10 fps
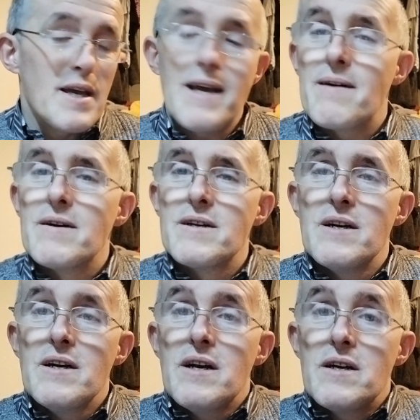Yeah.
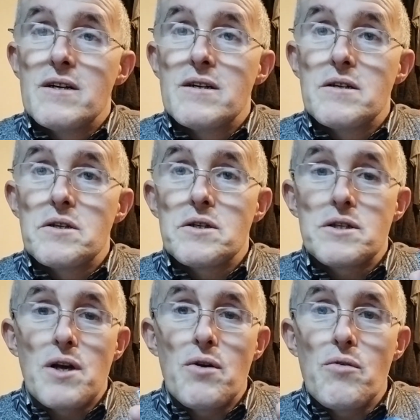
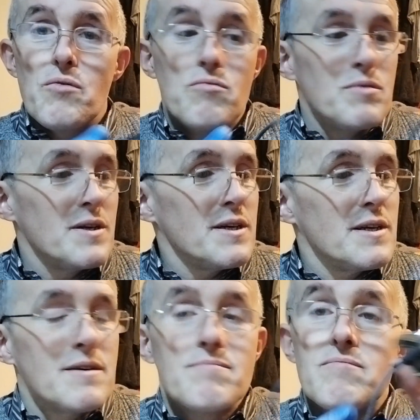So
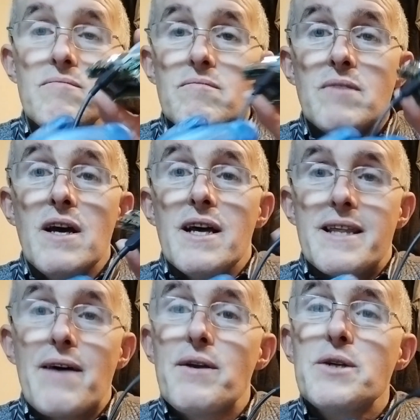
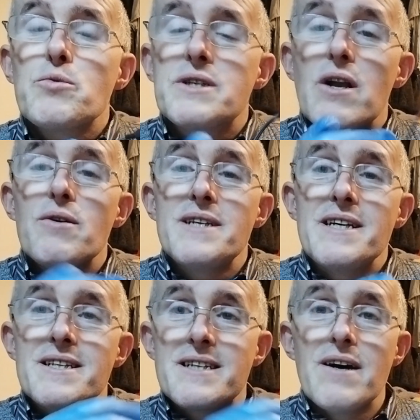now this will slot
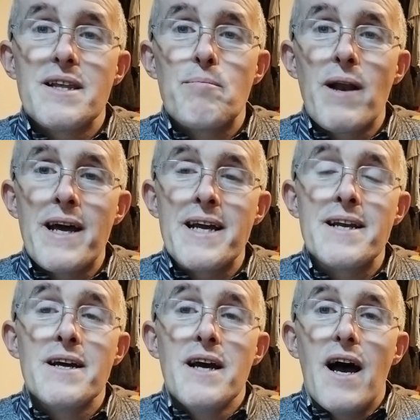inside the plane,
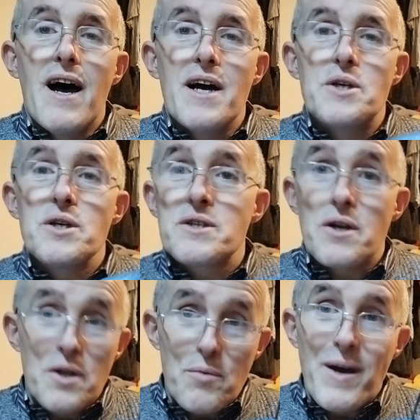just
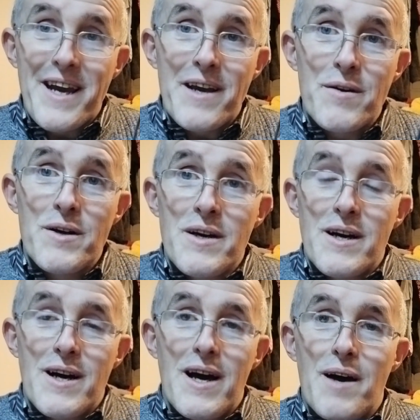under the wing,
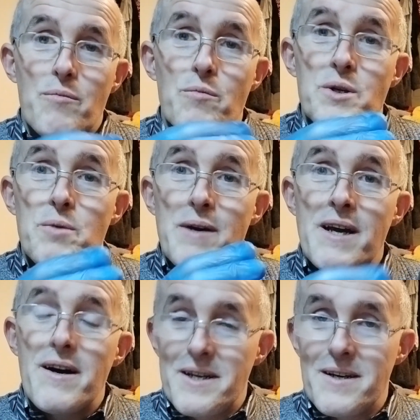which will be
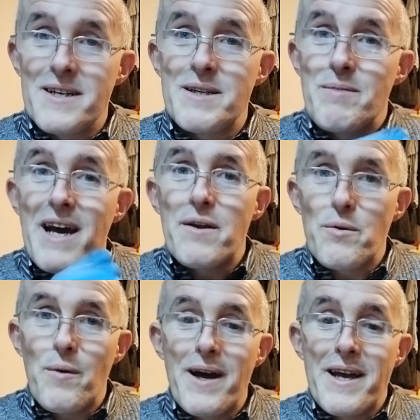kind of nice. It'll be out
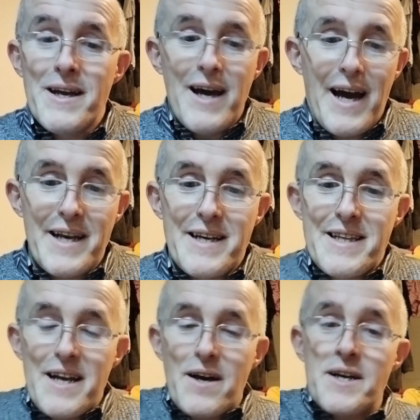the way, and
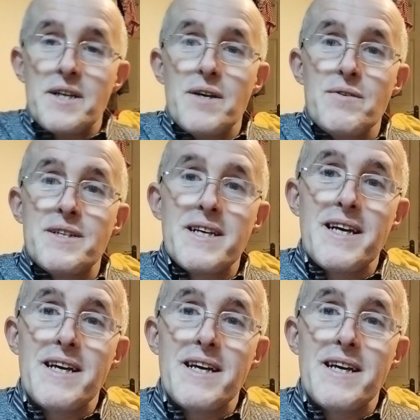then I can use